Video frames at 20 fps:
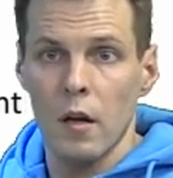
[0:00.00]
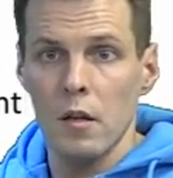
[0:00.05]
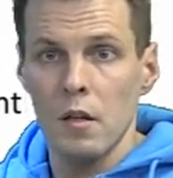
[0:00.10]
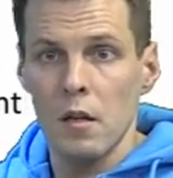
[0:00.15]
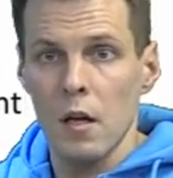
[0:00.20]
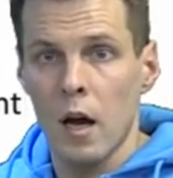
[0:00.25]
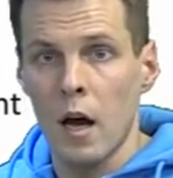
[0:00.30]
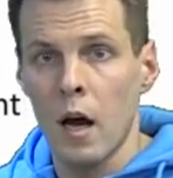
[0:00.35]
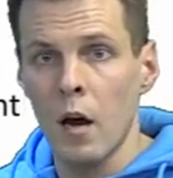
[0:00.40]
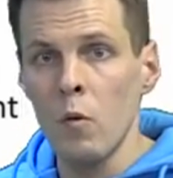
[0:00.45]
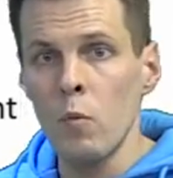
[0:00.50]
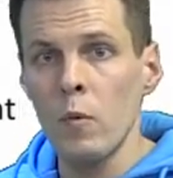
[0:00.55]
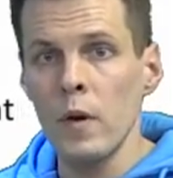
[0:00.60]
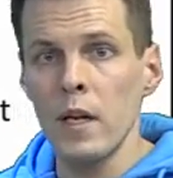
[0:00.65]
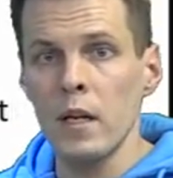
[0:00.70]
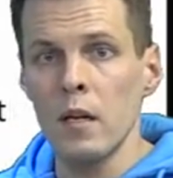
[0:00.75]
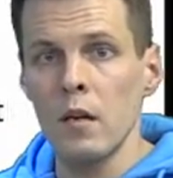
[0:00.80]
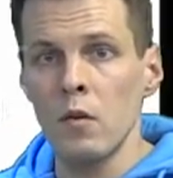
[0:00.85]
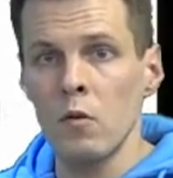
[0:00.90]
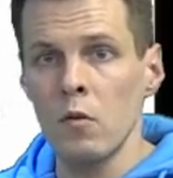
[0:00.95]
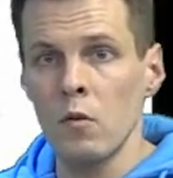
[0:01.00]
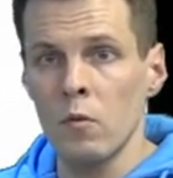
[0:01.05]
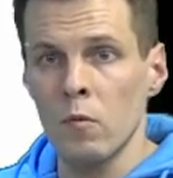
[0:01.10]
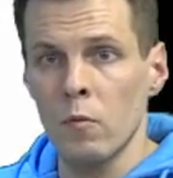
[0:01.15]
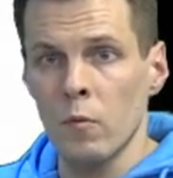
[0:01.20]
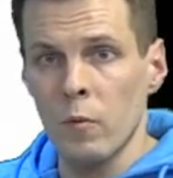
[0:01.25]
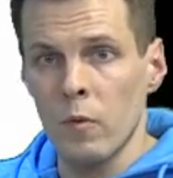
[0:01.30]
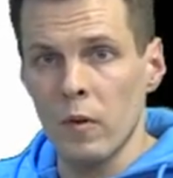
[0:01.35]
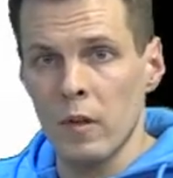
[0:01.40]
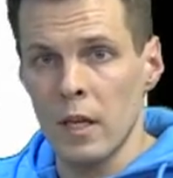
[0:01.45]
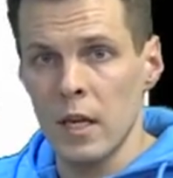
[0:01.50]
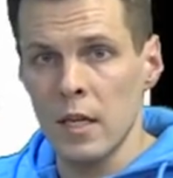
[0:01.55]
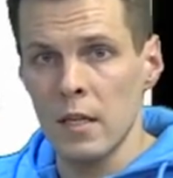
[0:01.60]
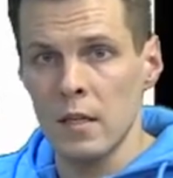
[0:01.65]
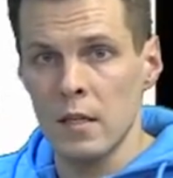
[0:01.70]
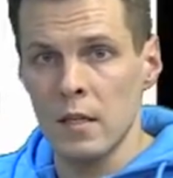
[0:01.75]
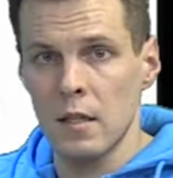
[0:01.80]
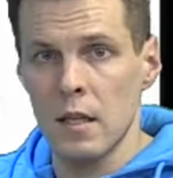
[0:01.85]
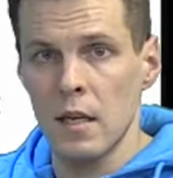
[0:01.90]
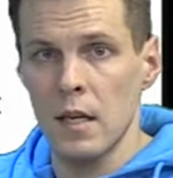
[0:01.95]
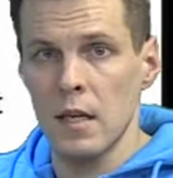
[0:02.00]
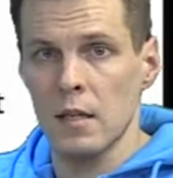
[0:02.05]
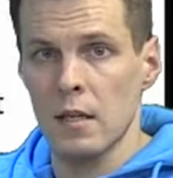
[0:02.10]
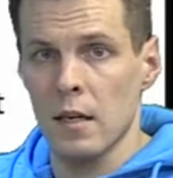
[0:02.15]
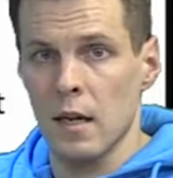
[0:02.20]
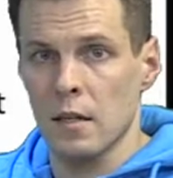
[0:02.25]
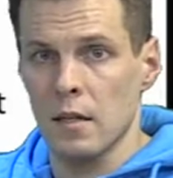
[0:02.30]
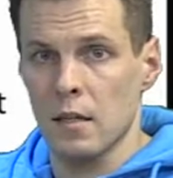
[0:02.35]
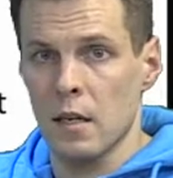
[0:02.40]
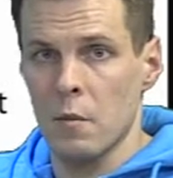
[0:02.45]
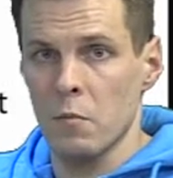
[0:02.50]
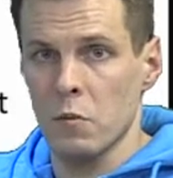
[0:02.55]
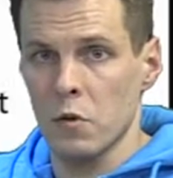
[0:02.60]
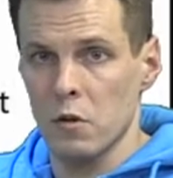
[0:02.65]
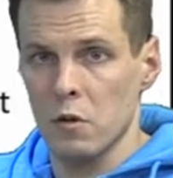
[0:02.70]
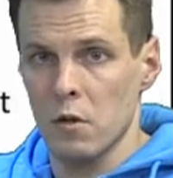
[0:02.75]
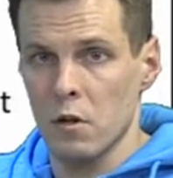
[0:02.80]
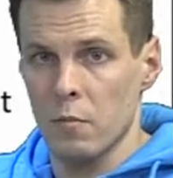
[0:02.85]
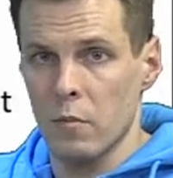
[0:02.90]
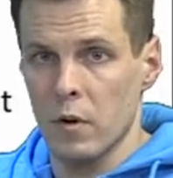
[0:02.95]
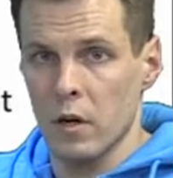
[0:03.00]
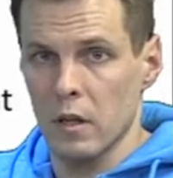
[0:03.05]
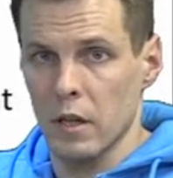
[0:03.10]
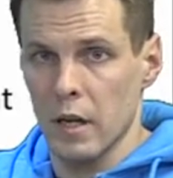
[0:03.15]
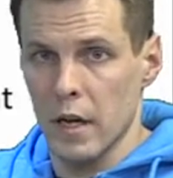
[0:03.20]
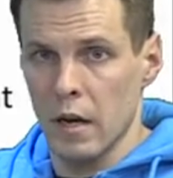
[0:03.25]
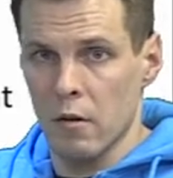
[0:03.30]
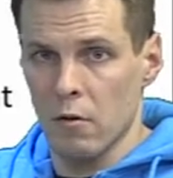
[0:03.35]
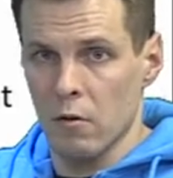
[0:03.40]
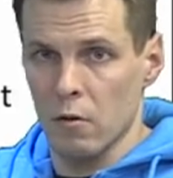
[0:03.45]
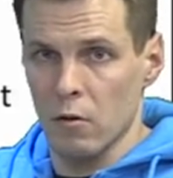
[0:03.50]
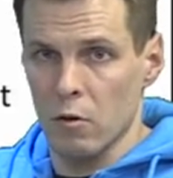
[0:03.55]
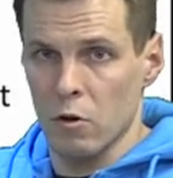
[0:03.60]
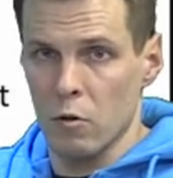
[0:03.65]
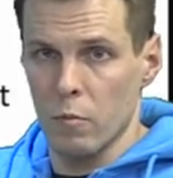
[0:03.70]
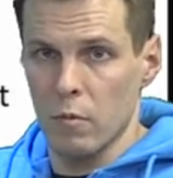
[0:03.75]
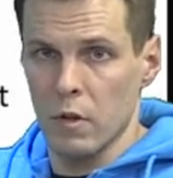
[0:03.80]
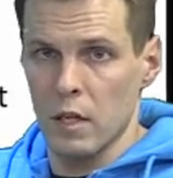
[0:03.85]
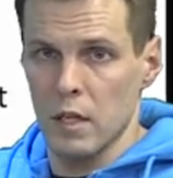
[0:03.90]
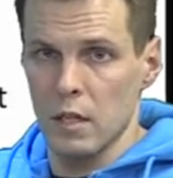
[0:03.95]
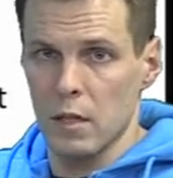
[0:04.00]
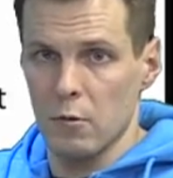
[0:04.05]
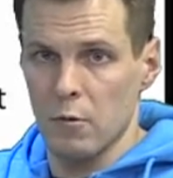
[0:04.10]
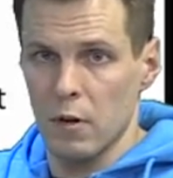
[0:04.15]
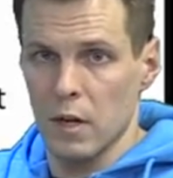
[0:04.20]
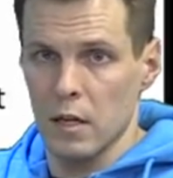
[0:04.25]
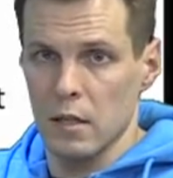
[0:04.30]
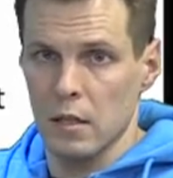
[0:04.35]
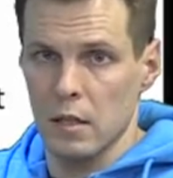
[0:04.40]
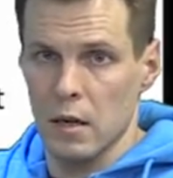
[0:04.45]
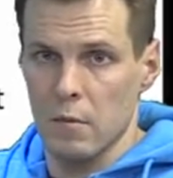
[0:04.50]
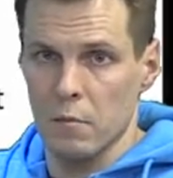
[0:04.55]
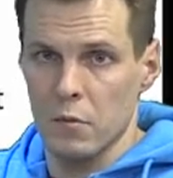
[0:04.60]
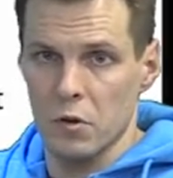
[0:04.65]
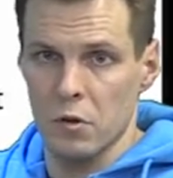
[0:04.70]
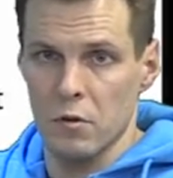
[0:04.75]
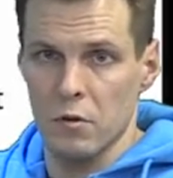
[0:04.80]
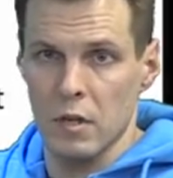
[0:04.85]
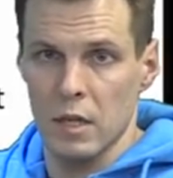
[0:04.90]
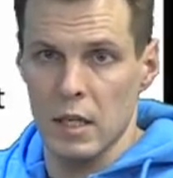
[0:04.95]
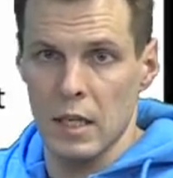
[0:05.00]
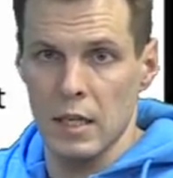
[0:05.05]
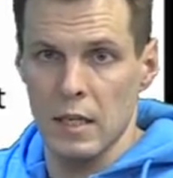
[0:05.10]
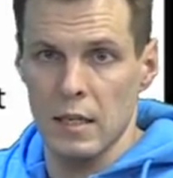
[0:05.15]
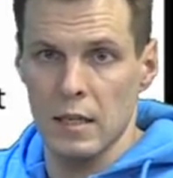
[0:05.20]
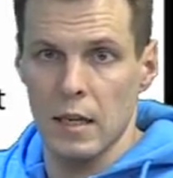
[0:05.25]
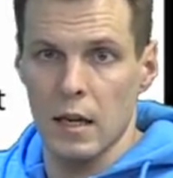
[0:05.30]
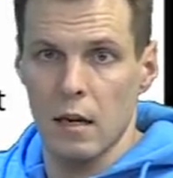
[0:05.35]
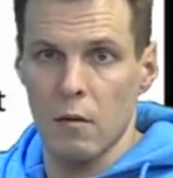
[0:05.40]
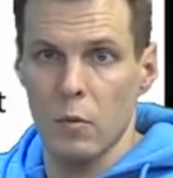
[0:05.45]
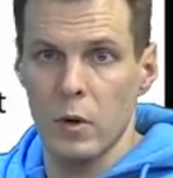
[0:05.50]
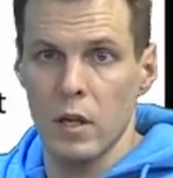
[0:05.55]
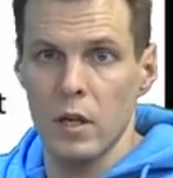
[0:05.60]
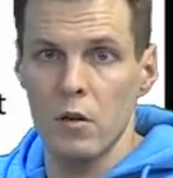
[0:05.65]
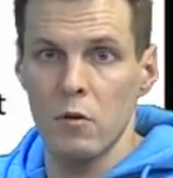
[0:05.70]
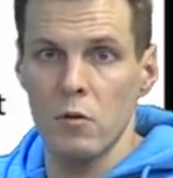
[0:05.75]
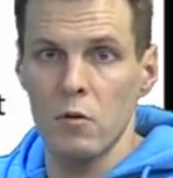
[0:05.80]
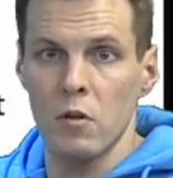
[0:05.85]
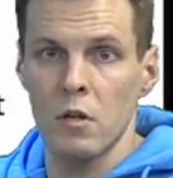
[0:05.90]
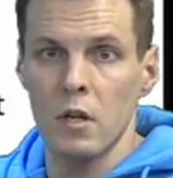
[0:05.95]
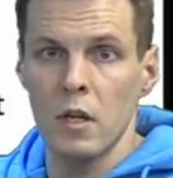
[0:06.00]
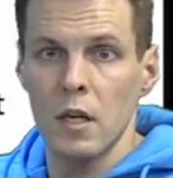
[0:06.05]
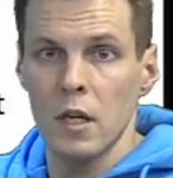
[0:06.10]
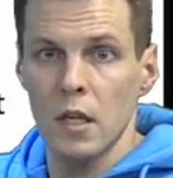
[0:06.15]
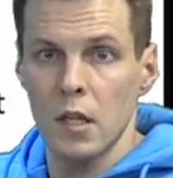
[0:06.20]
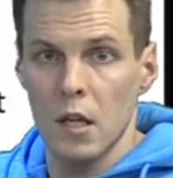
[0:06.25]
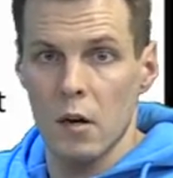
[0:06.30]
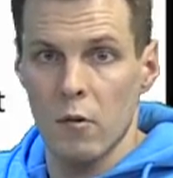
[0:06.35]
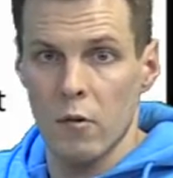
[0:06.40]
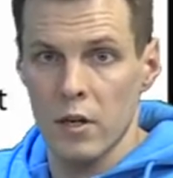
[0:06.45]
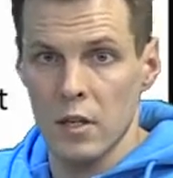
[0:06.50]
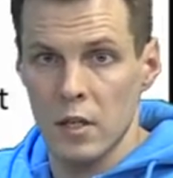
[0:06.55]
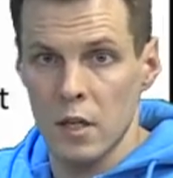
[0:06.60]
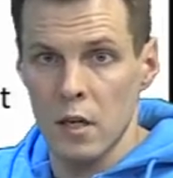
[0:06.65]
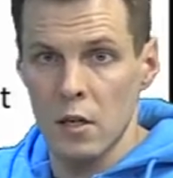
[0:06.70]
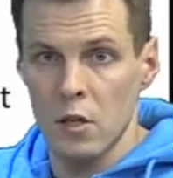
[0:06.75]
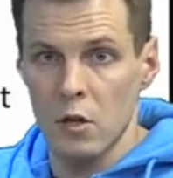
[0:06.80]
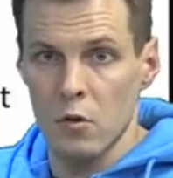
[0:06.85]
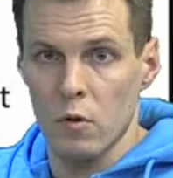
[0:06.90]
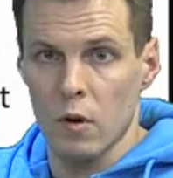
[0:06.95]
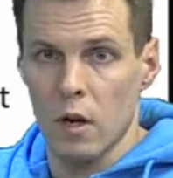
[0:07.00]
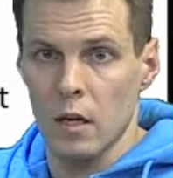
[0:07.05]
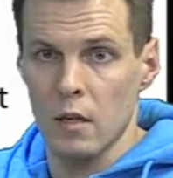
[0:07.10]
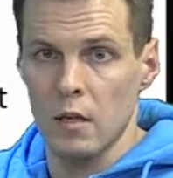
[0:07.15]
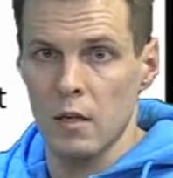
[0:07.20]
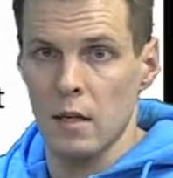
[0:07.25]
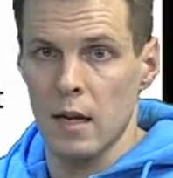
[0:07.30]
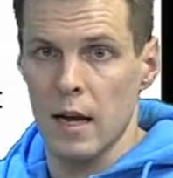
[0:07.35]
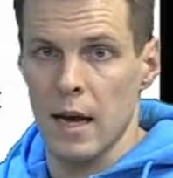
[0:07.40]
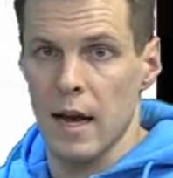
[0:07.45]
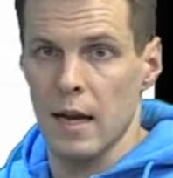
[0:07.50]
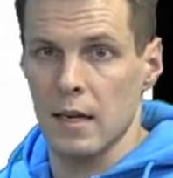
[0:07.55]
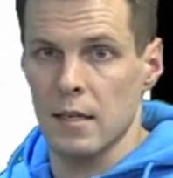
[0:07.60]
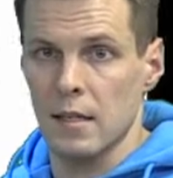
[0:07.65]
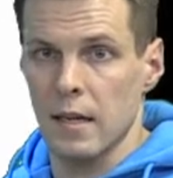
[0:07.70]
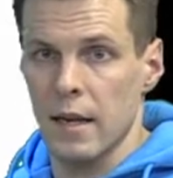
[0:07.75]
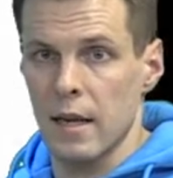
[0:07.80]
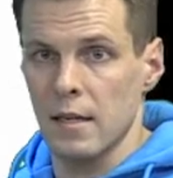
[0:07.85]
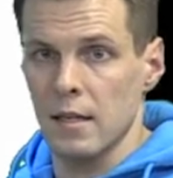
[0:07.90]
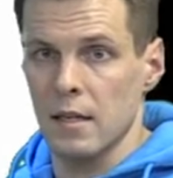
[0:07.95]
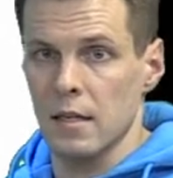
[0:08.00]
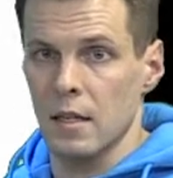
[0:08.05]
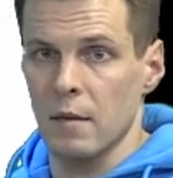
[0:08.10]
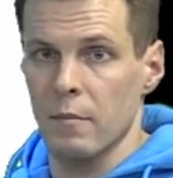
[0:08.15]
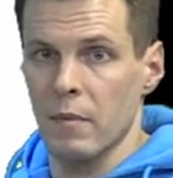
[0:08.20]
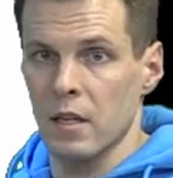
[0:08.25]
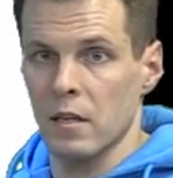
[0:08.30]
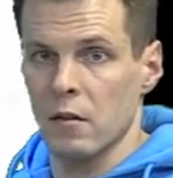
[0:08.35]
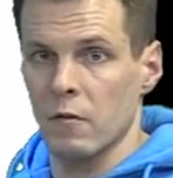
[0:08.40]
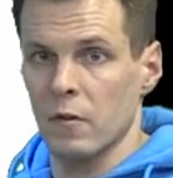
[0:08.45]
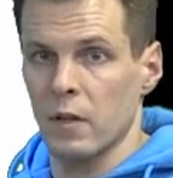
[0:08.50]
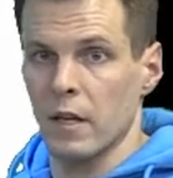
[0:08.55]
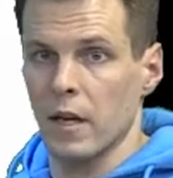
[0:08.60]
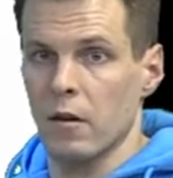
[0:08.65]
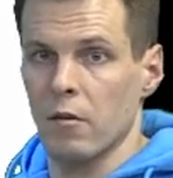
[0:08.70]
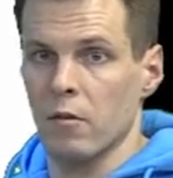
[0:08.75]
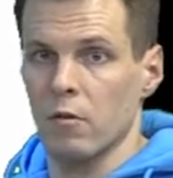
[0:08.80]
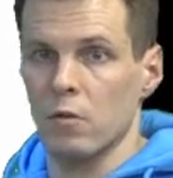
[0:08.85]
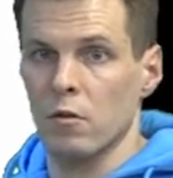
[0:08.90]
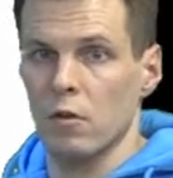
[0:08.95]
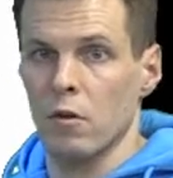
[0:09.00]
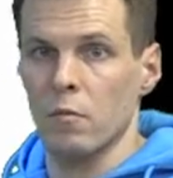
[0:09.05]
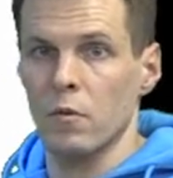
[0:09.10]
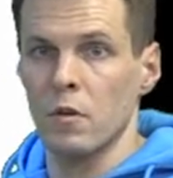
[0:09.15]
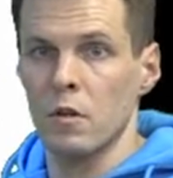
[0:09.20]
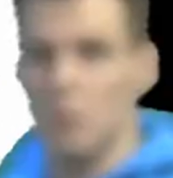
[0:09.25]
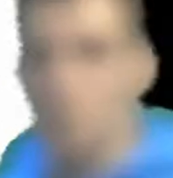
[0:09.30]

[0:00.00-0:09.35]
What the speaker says: How we do test these assumptions about the error term, these three assumptions, is that we use the residuals as estimates of the error term.